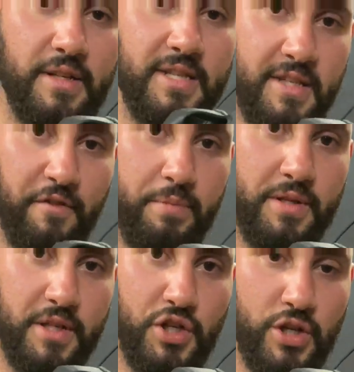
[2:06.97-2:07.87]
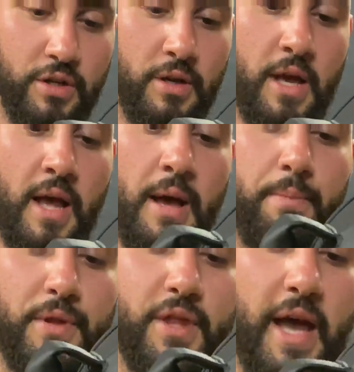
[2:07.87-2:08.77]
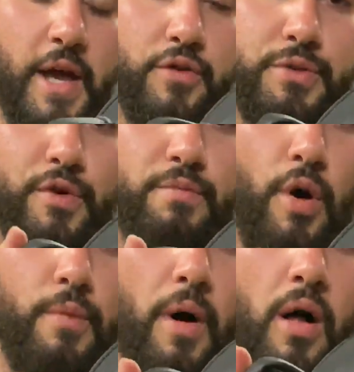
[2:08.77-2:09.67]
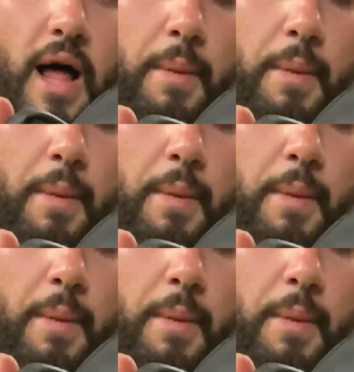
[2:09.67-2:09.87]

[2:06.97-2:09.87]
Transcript: in a stiff position, but the handles move mobile